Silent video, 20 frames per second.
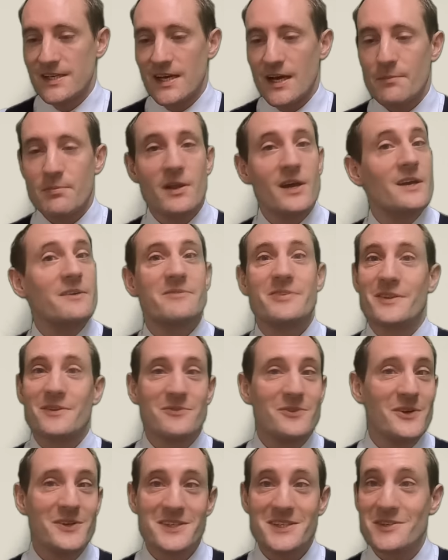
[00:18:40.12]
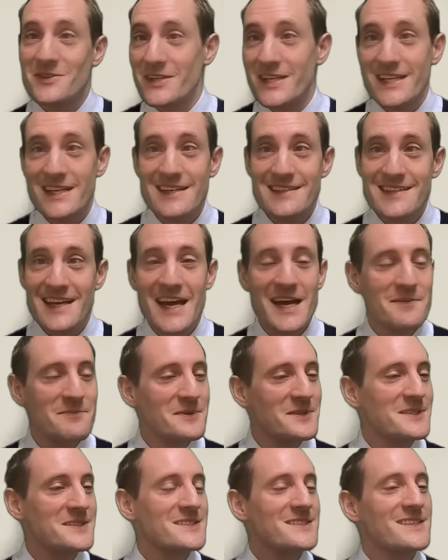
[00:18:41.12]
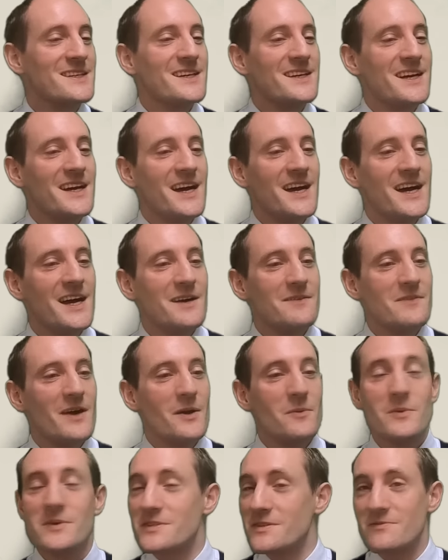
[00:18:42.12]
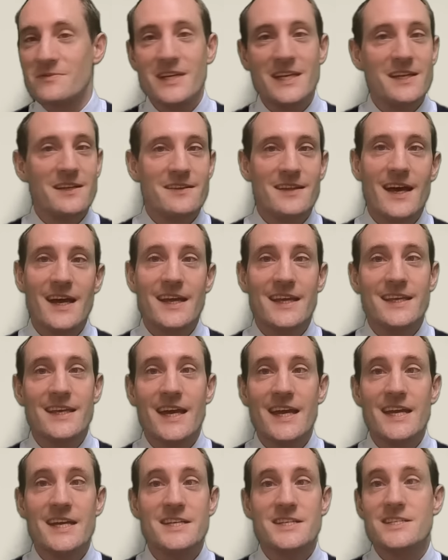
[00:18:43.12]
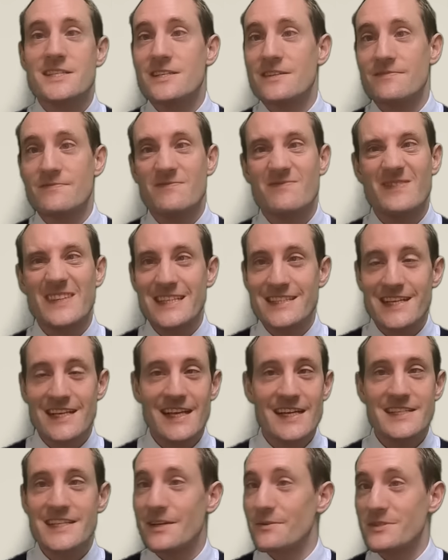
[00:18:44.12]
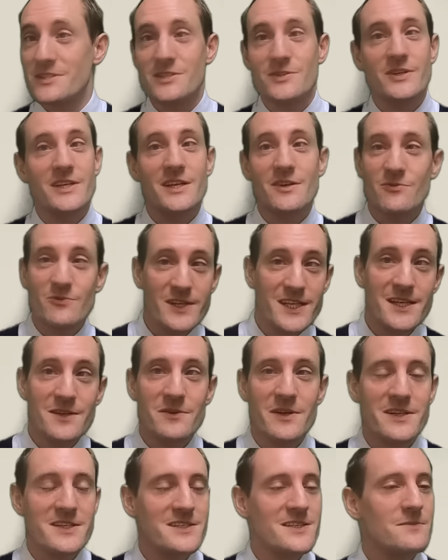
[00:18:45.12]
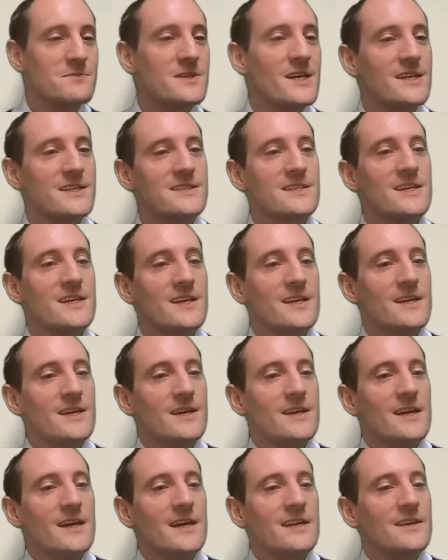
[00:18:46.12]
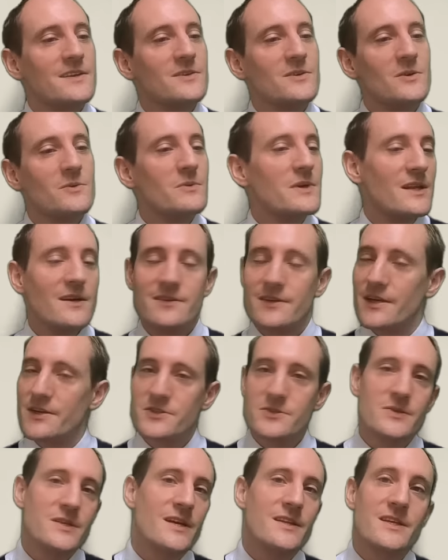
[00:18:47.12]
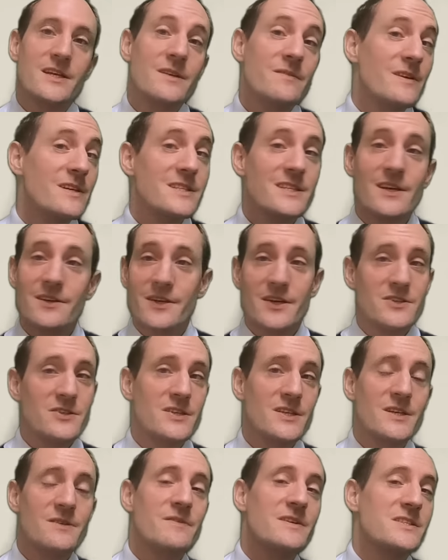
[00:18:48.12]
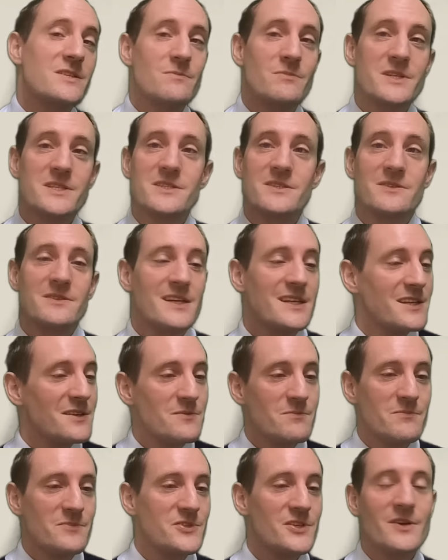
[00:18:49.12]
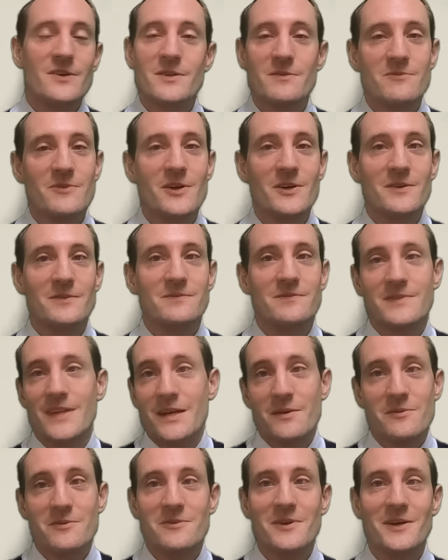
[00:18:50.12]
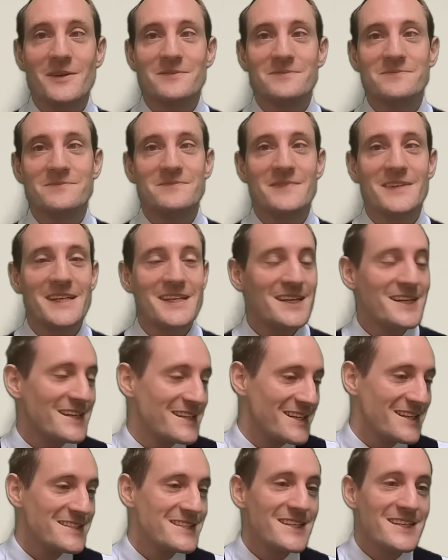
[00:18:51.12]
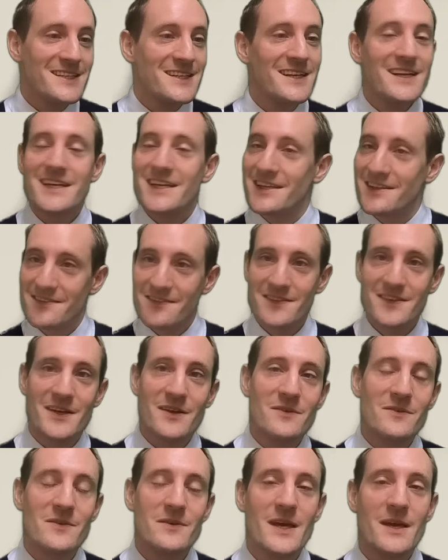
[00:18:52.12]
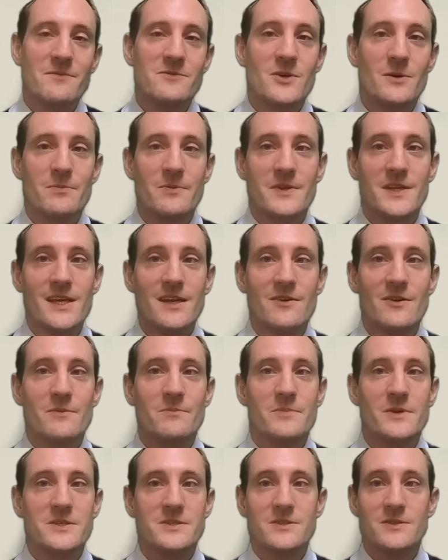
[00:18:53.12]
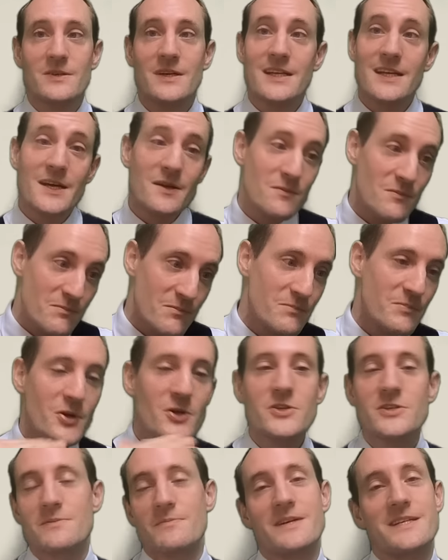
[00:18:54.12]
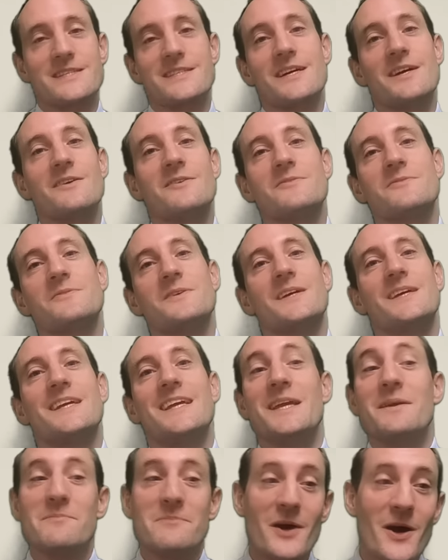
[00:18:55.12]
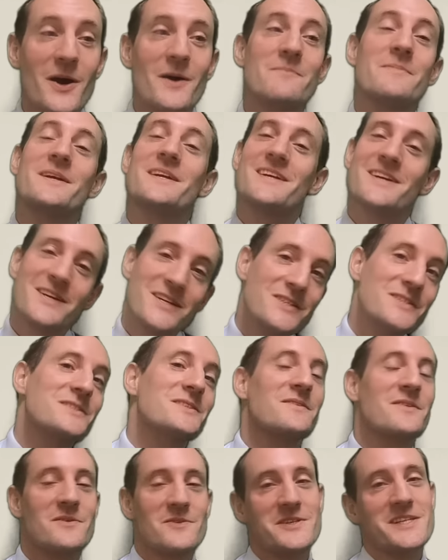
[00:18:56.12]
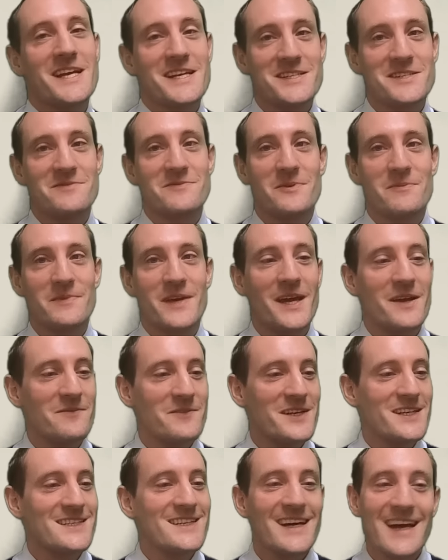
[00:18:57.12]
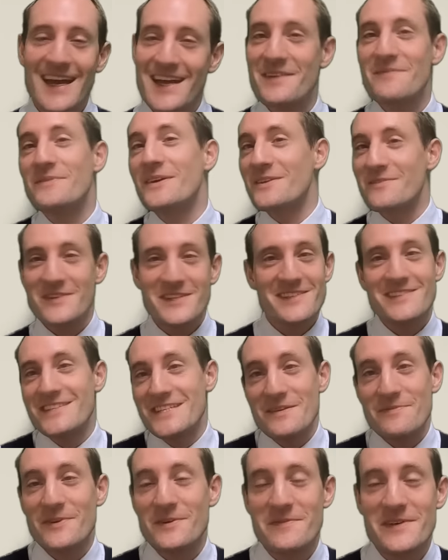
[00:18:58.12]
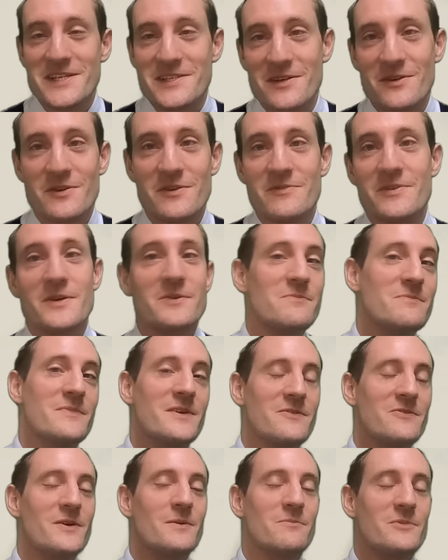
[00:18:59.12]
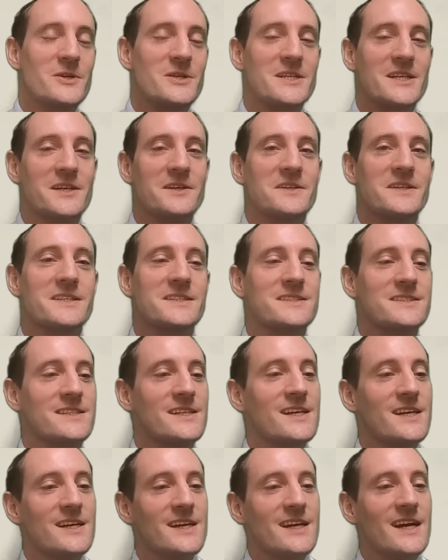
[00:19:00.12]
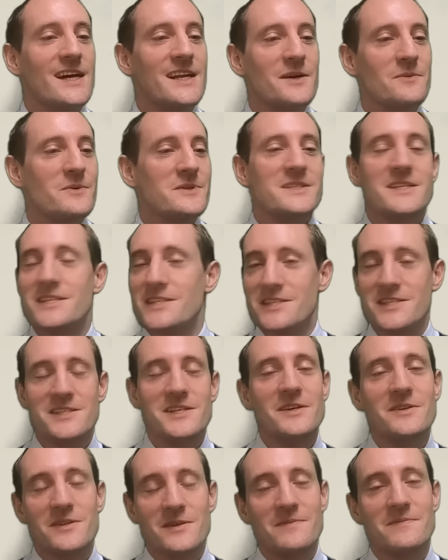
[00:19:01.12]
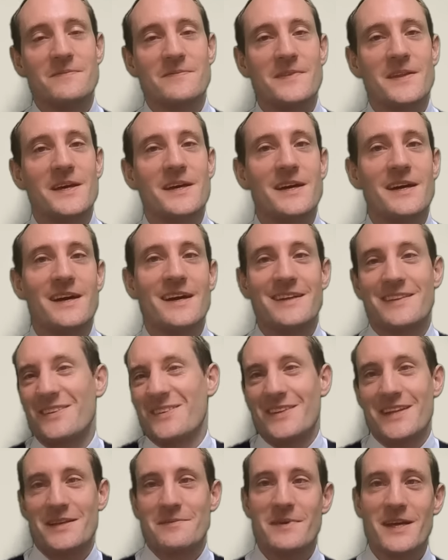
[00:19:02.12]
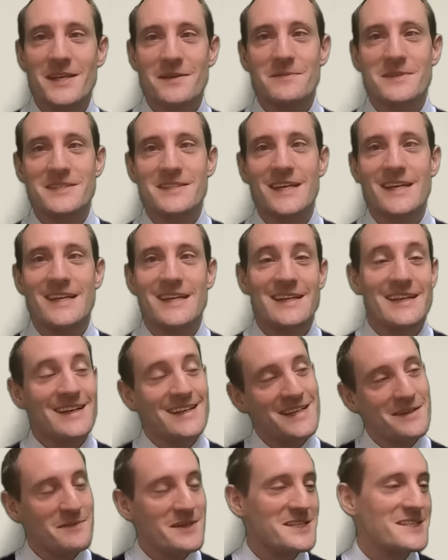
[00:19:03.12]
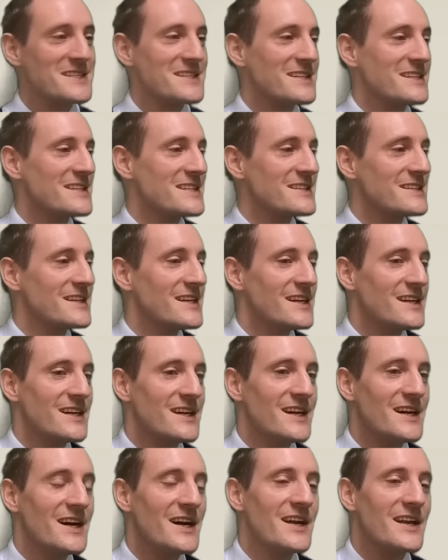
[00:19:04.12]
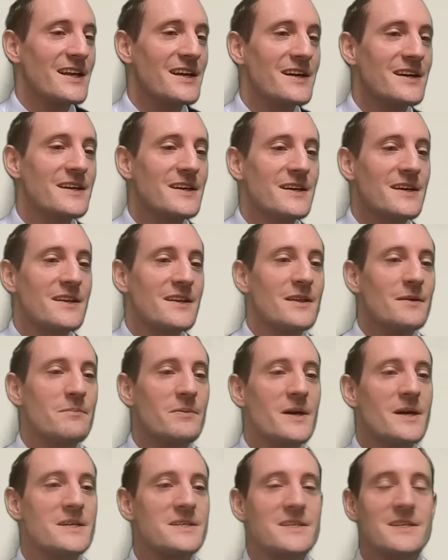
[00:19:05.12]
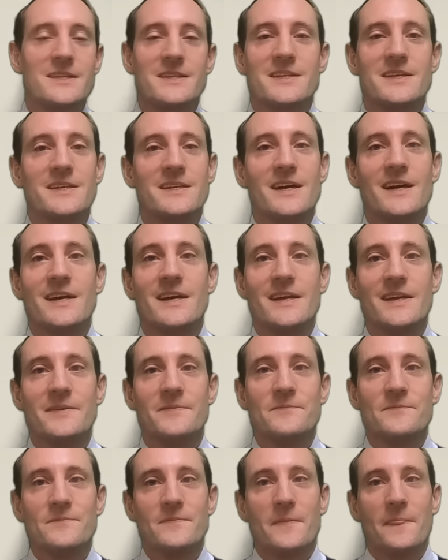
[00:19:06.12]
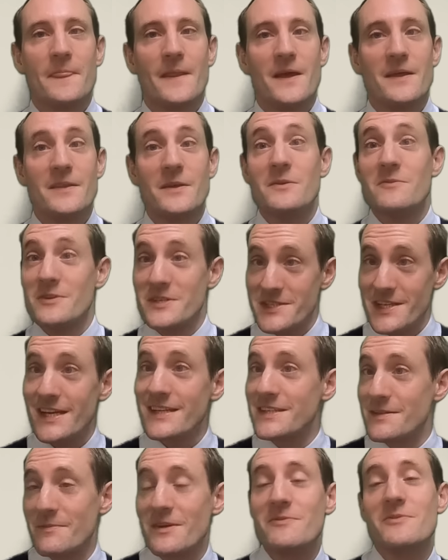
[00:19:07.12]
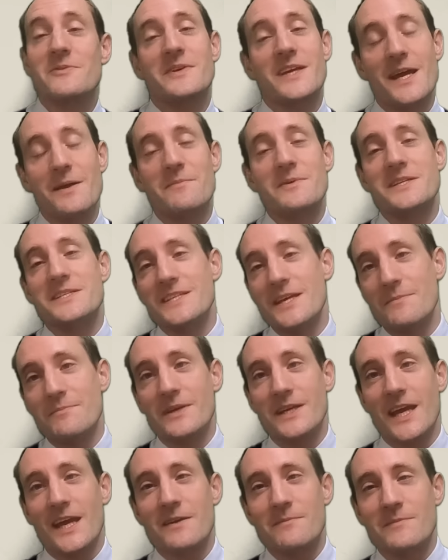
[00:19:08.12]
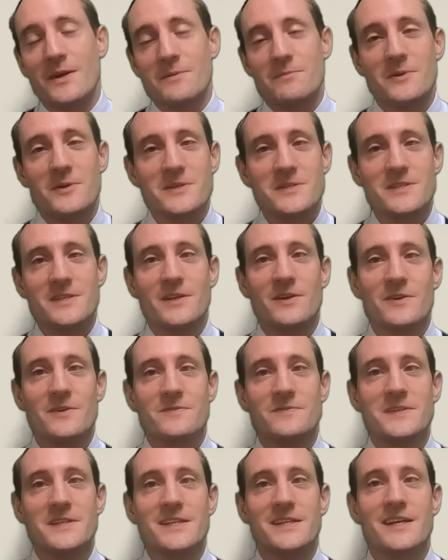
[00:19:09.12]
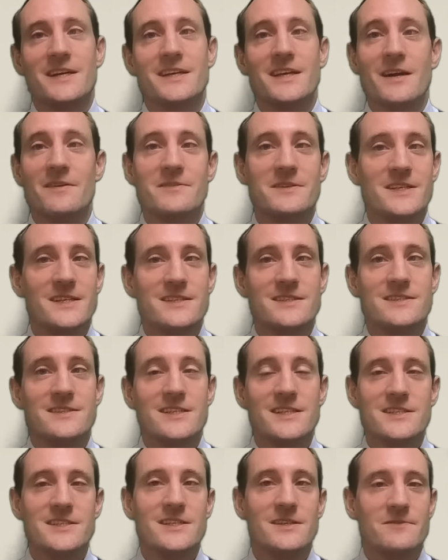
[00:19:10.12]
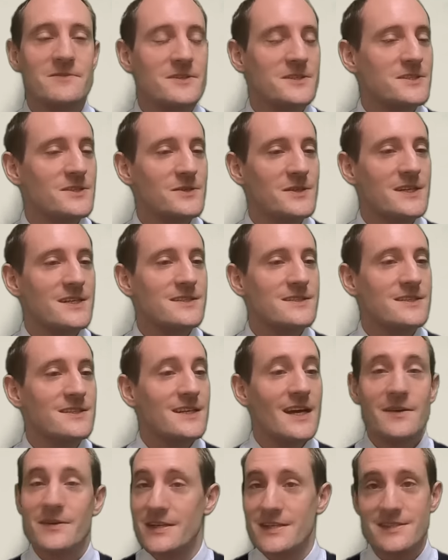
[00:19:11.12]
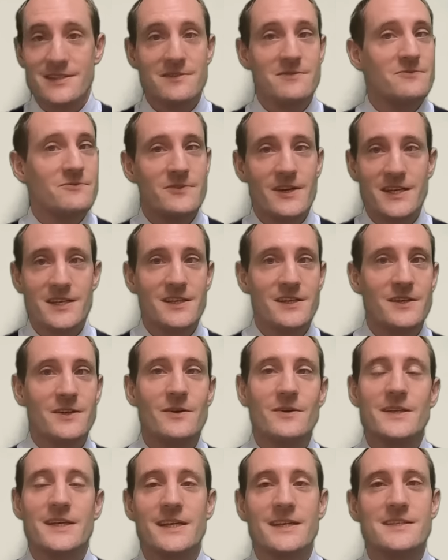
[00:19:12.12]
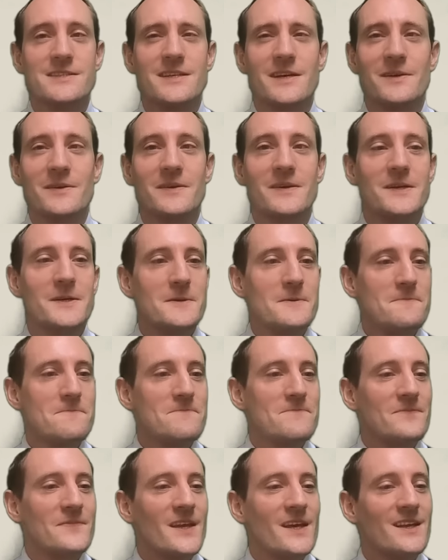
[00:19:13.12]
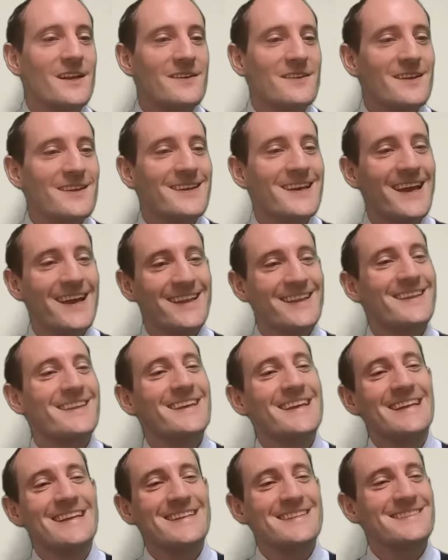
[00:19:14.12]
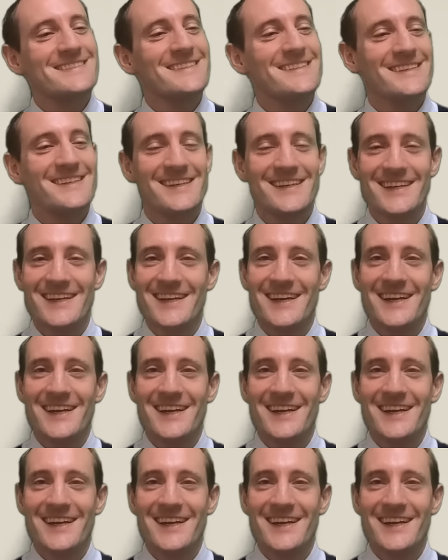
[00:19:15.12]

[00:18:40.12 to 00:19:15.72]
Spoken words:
applying for the wrong degree, as it happens. I wasn't really that engaged intellectually. I wasn't doing enough reading around the subject. And I thought, well, I'll go to another university. I'll go to the University of Bristol and I'll show them wrong. They were wrong. And I did. And I, you know, came top of the year at Bristol. And I pushed myself in part because of the rejection from Cambridge. I had a bit of a chip on my shoulder, if I'm brutally honest. And I wanted to show them that I thought they'd made a mistake. And like I mentioned earlier, the person that rejected me from Cambridge then became my boss at Oxford, and I covered his teaching for 2 years, and now he's a friend and colleague. So, you know, the thing is that